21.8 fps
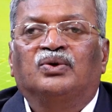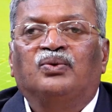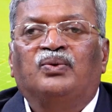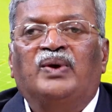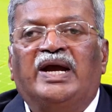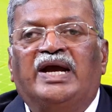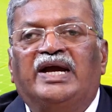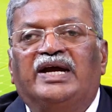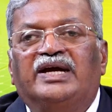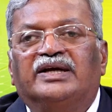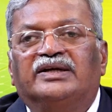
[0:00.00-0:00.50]

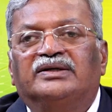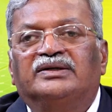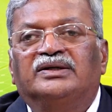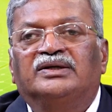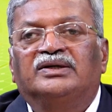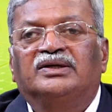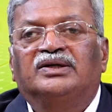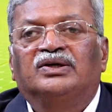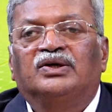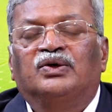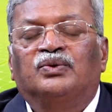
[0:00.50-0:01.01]
where
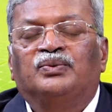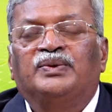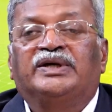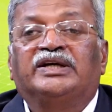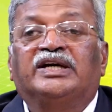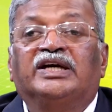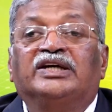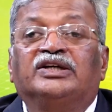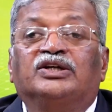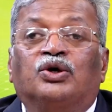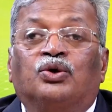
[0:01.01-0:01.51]

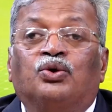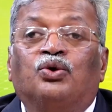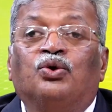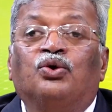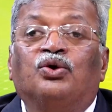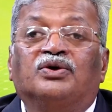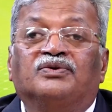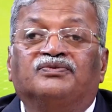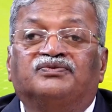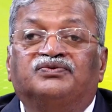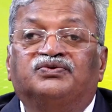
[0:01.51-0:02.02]
we can
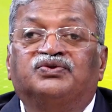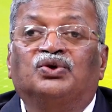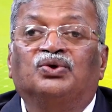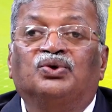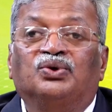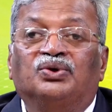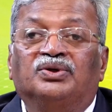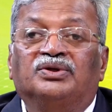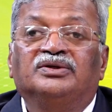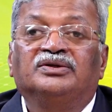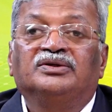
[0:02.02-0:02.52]
cook
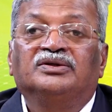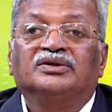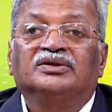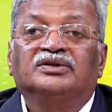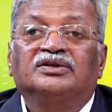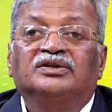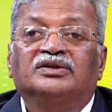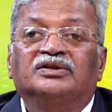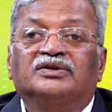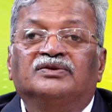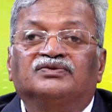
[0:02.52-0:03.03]
food
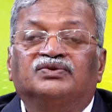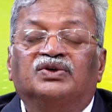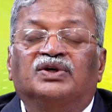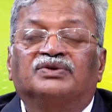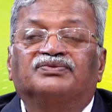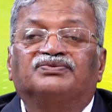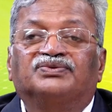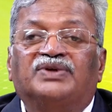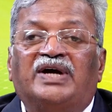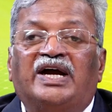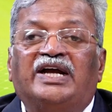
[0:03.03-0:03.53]

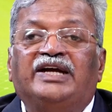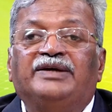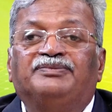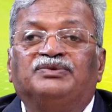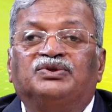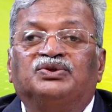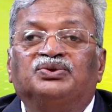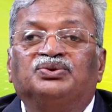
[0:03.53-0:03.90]
for 5